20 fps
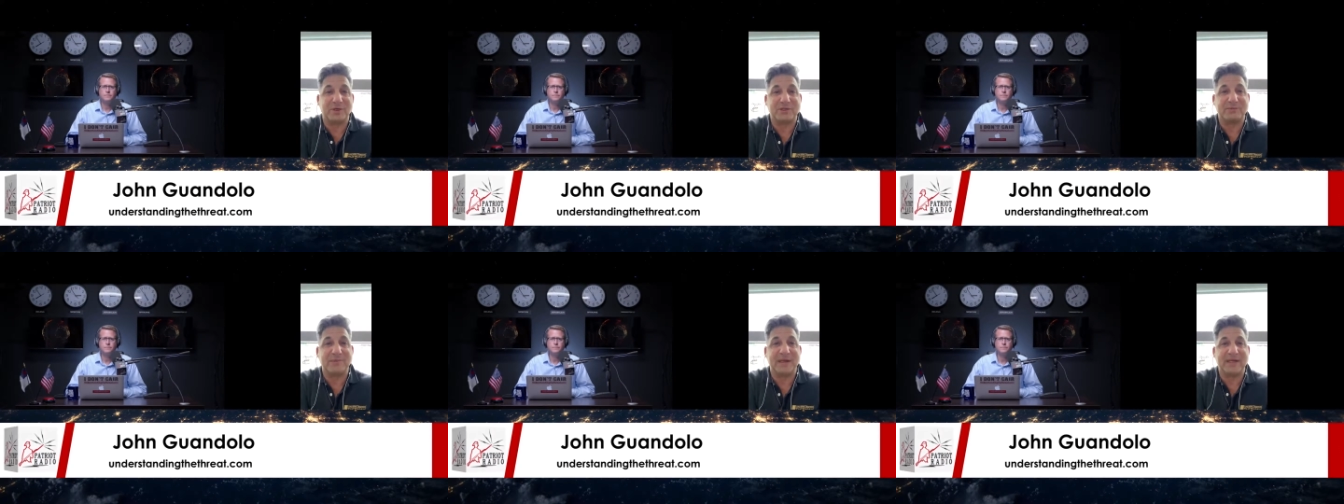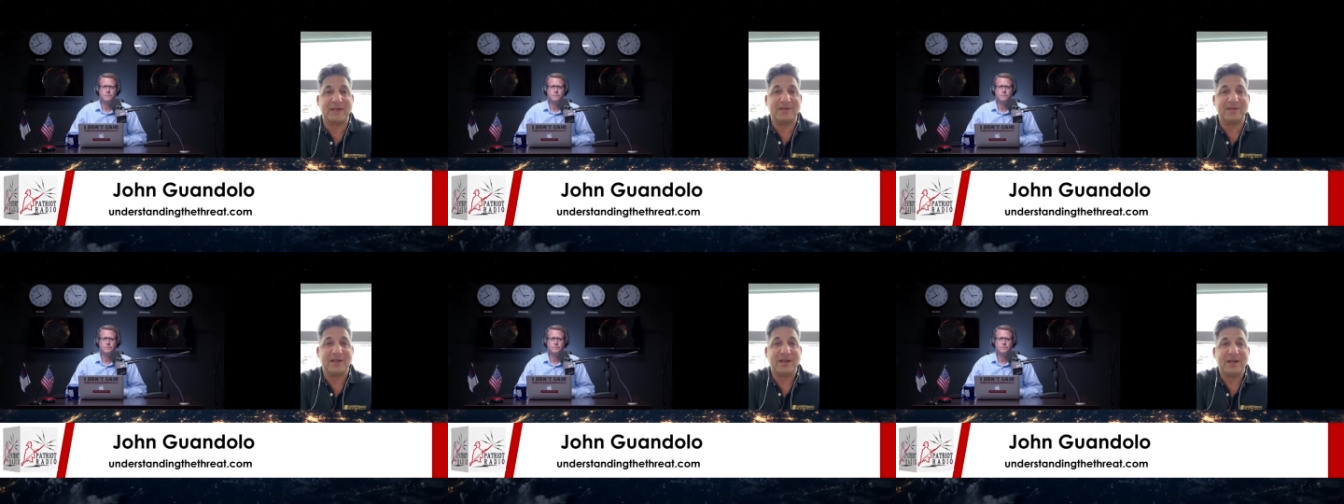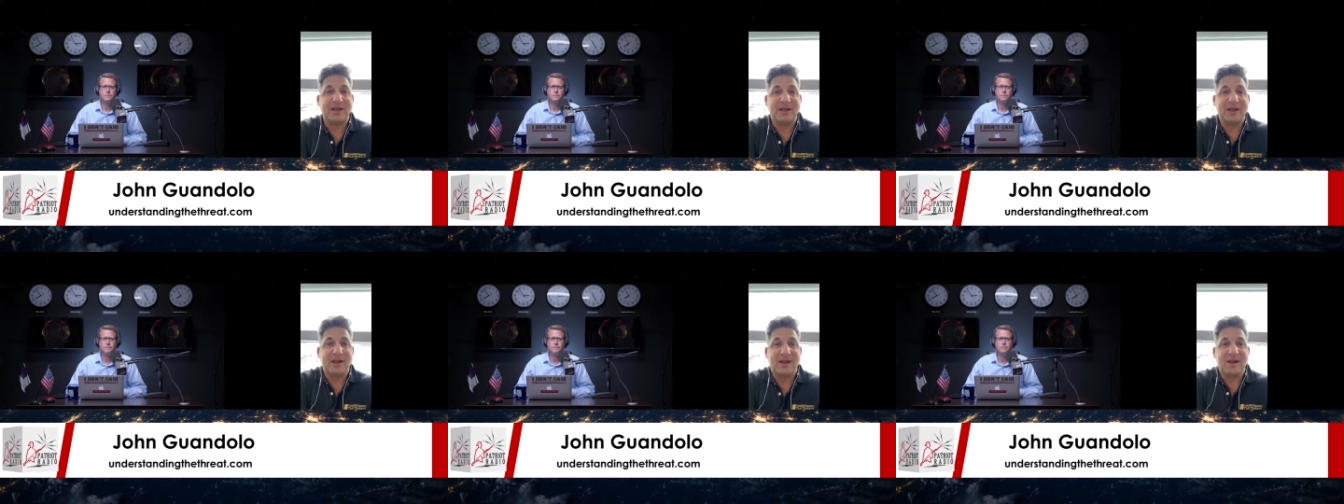which
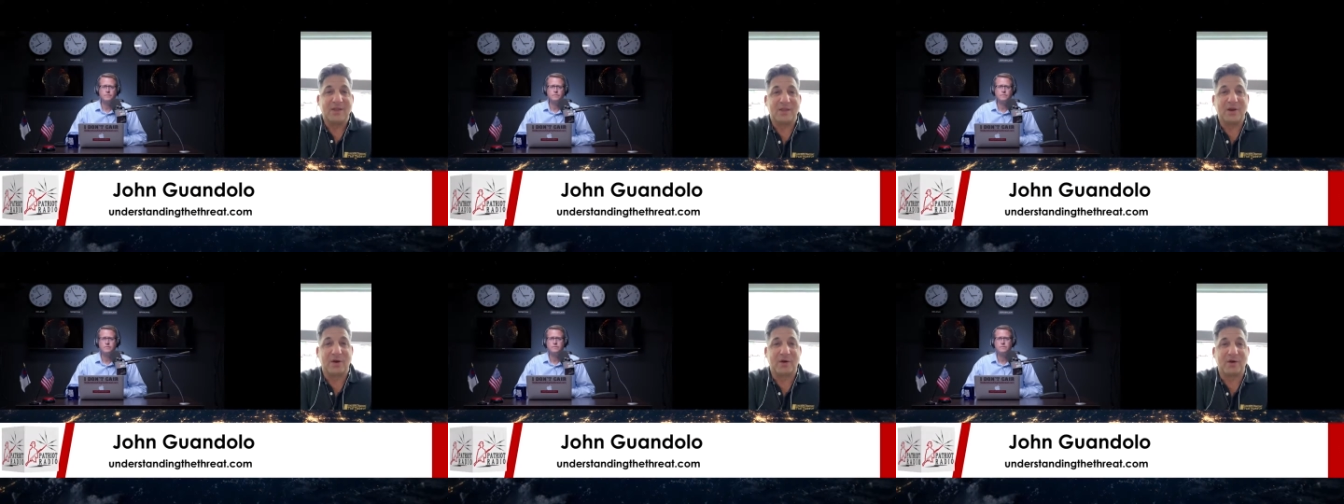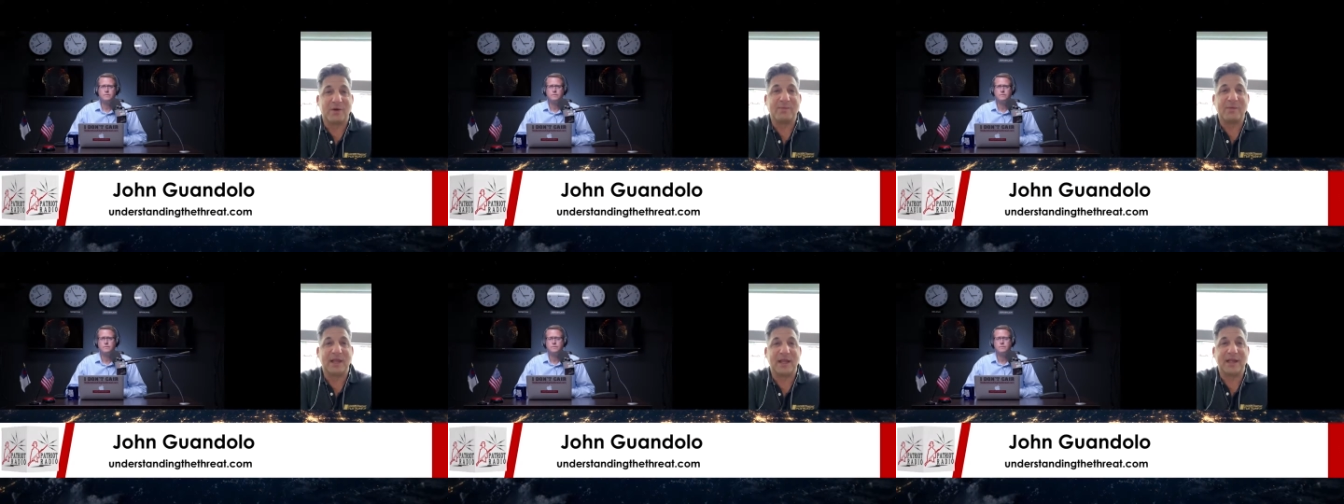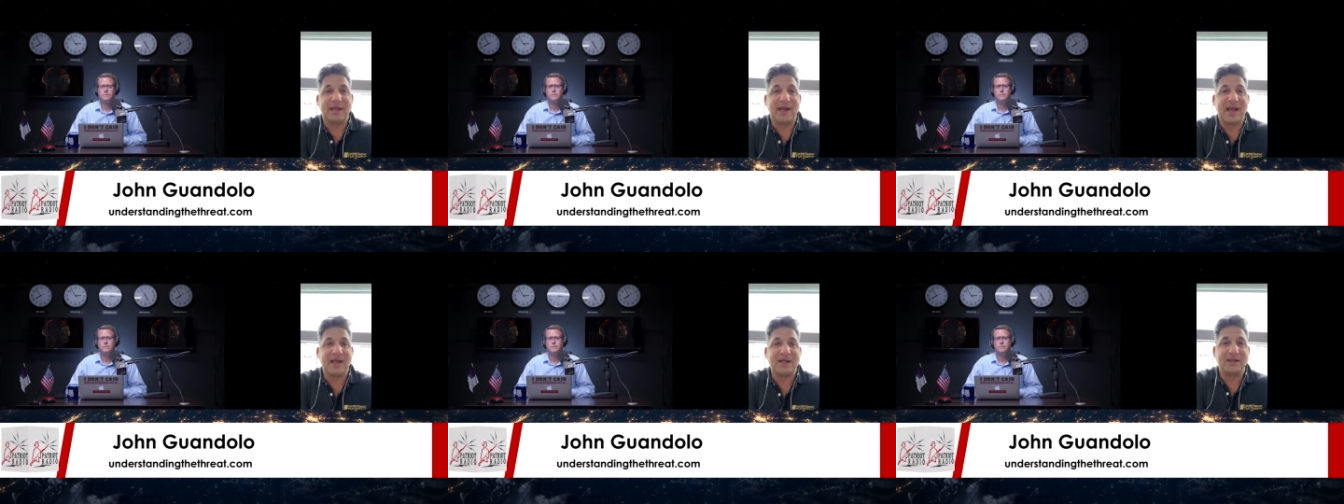means they're
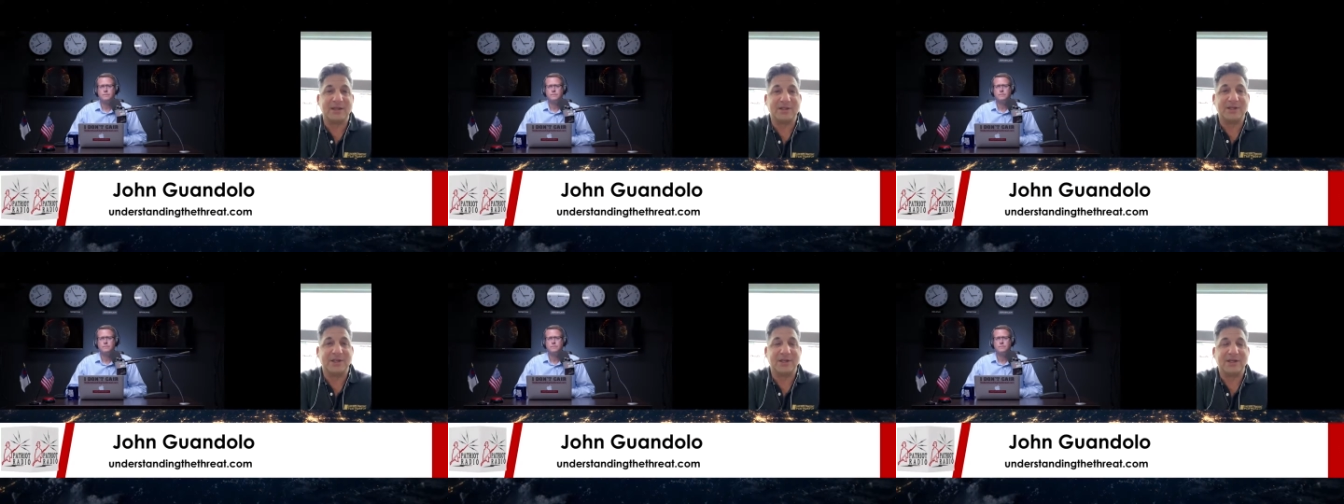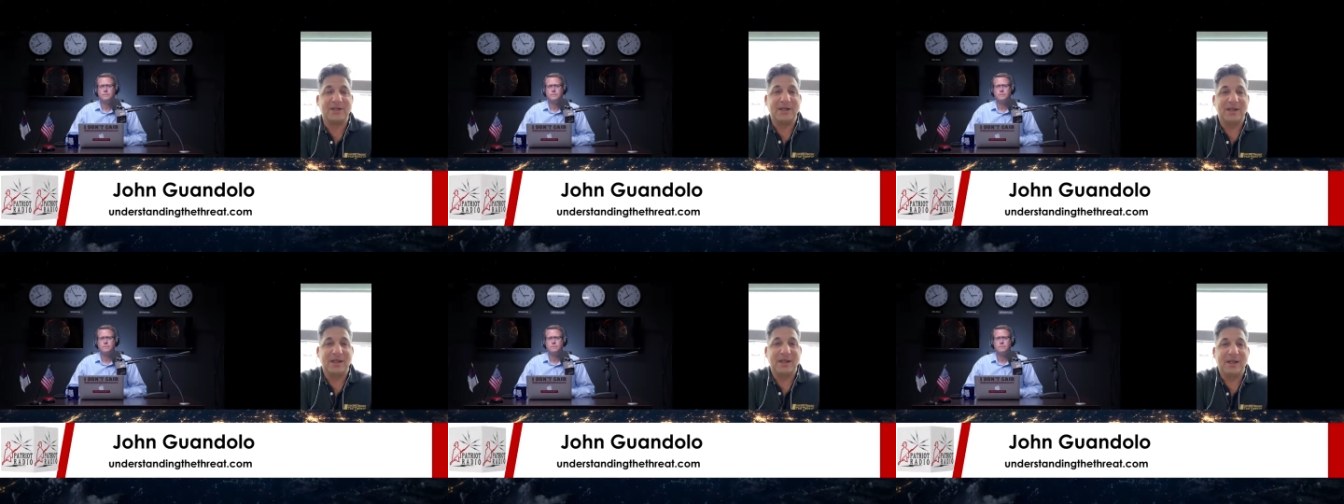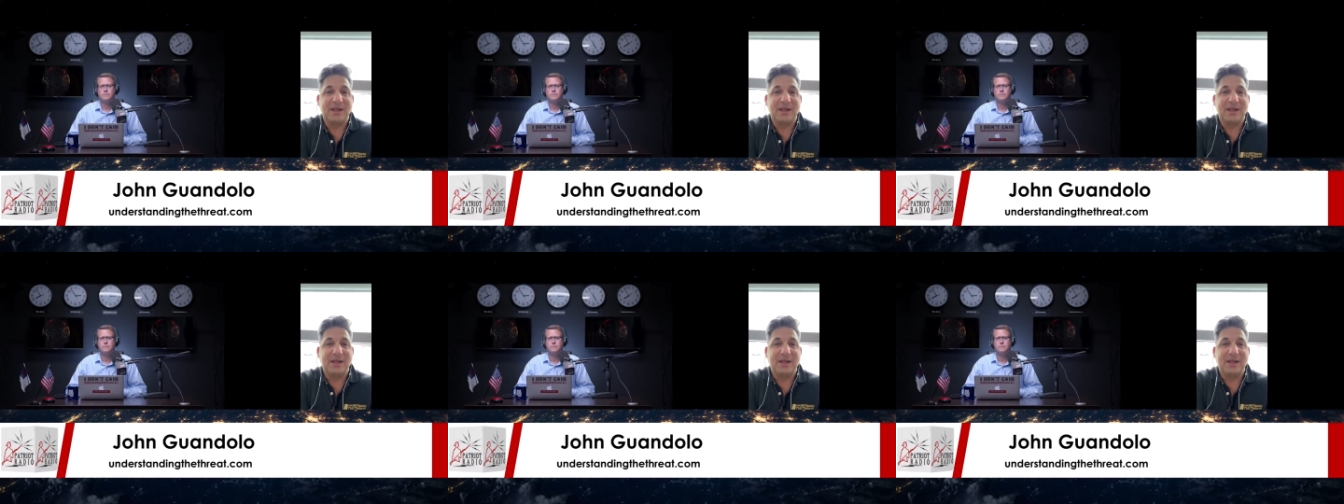criminally negligent.